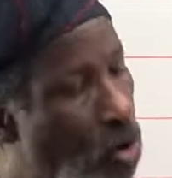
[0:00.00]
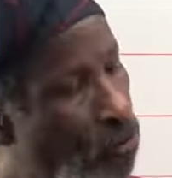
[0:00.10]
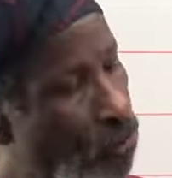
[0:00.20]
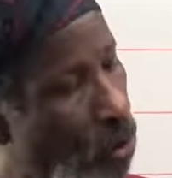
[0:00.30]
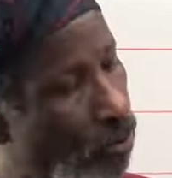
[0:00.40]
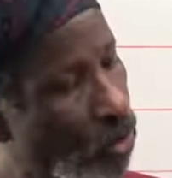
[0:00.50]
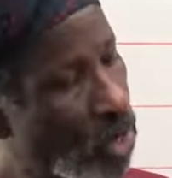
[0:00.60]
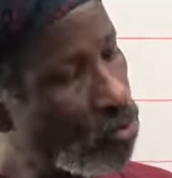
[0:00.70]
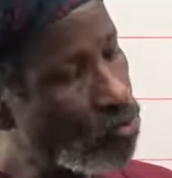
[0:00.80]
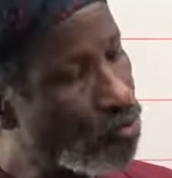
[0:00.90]
from
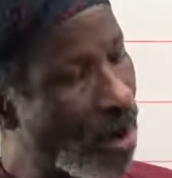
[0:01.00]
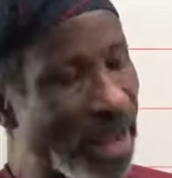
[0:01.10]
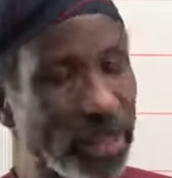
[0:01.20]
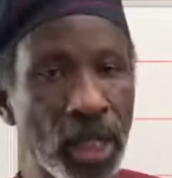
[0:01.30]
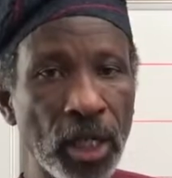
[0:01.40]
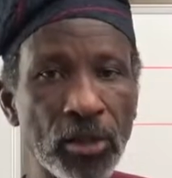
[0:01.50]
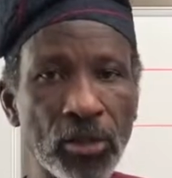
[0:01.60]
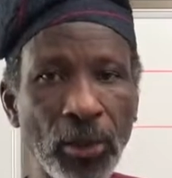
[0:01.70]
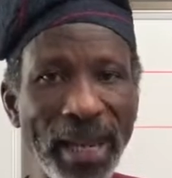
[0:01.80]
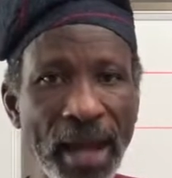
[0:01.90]
right
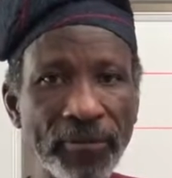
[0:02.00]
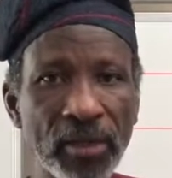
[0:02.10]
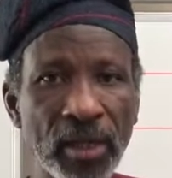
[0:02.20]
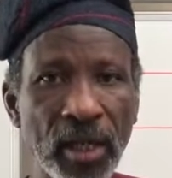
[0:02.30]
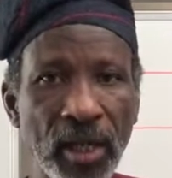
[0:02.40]
to left.